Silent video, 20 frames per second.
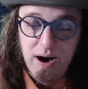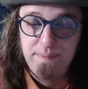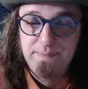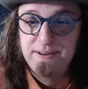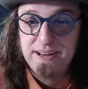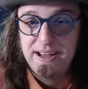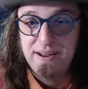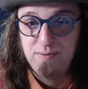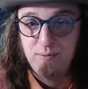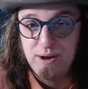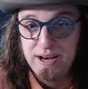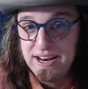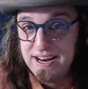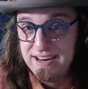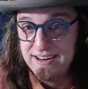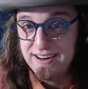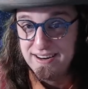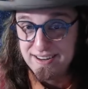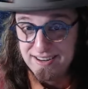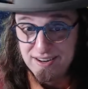update we
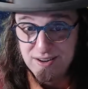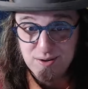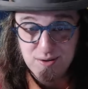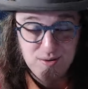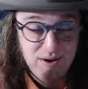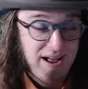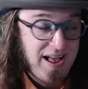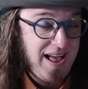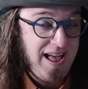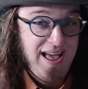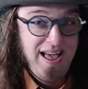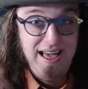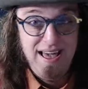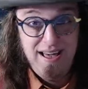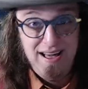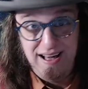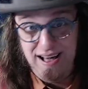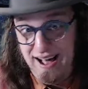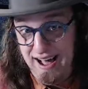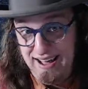need to do.
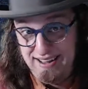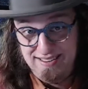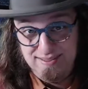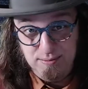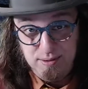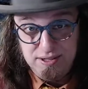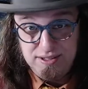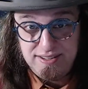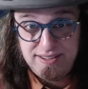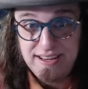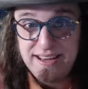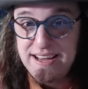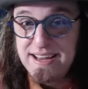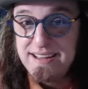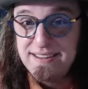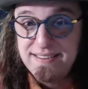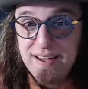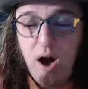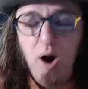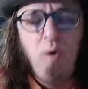I will see.